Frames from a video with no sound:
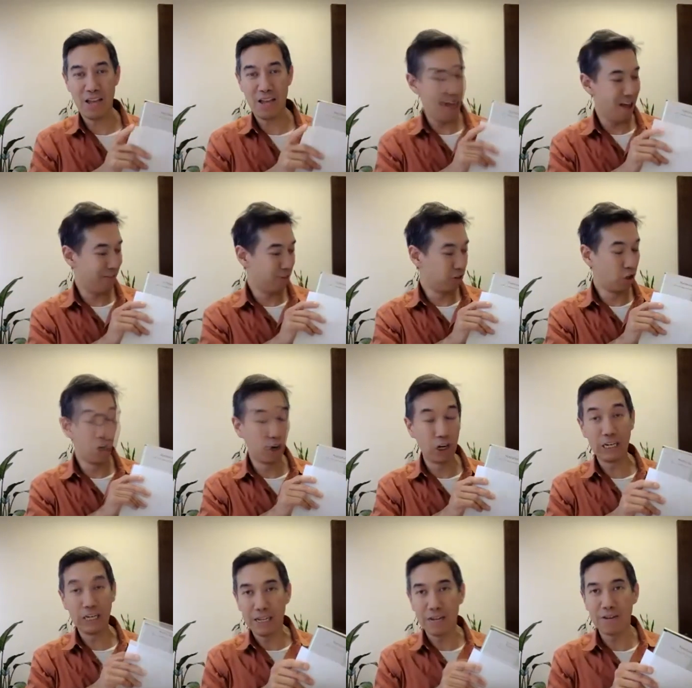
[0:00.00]
have
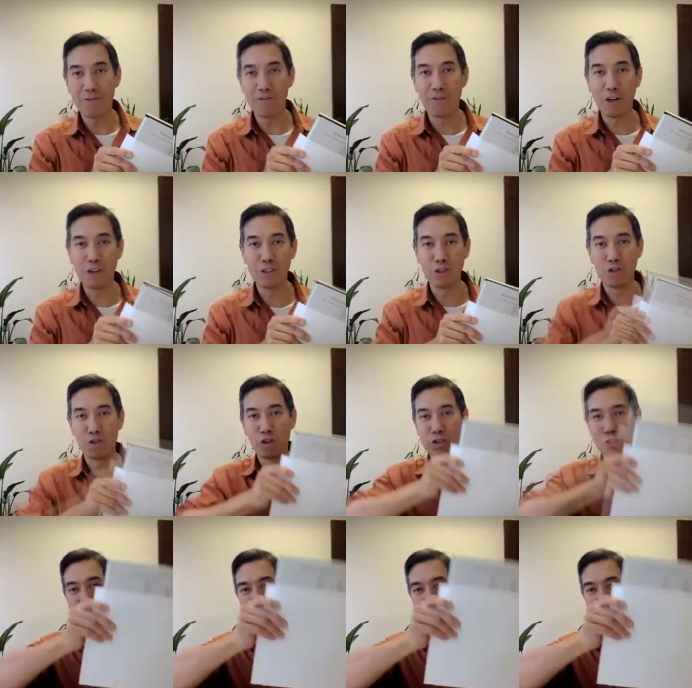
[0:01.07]
learned functional nutrition